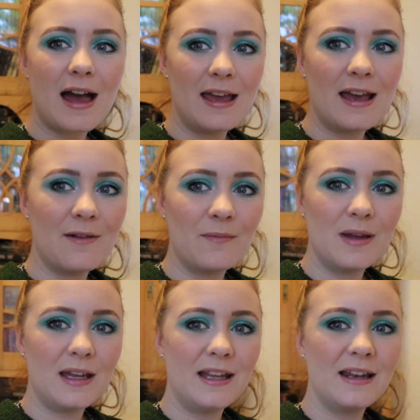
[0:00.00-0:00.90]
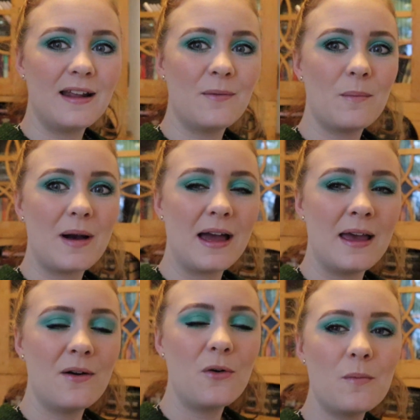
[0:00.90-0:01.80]
I am in
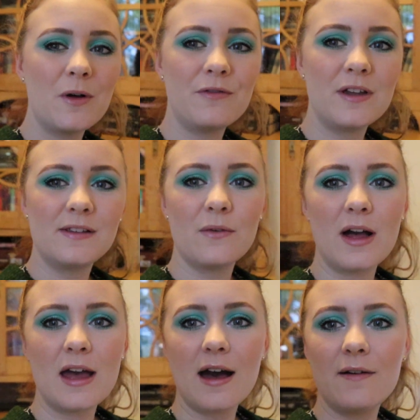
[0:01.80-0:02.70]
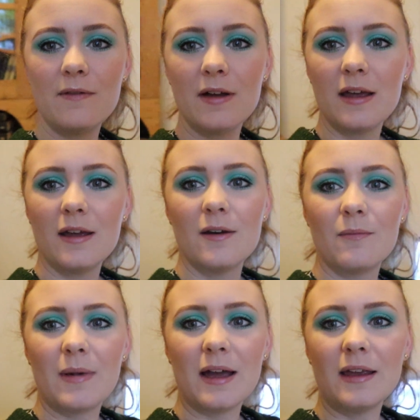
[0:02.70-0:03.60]
my home office, so I have
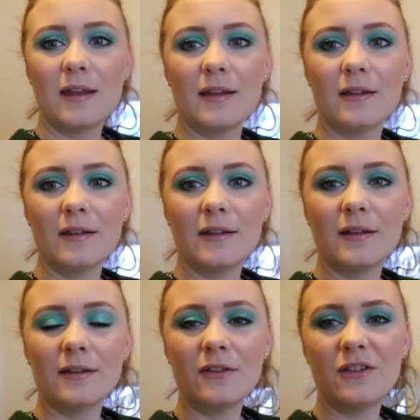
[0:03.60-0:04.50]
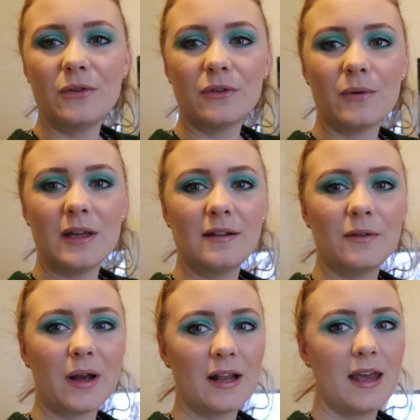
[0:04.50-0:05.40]
my two
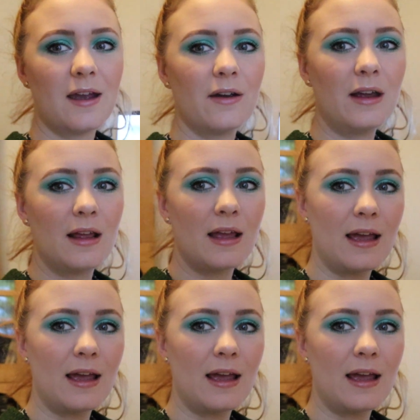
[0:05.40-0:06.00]
screens right here.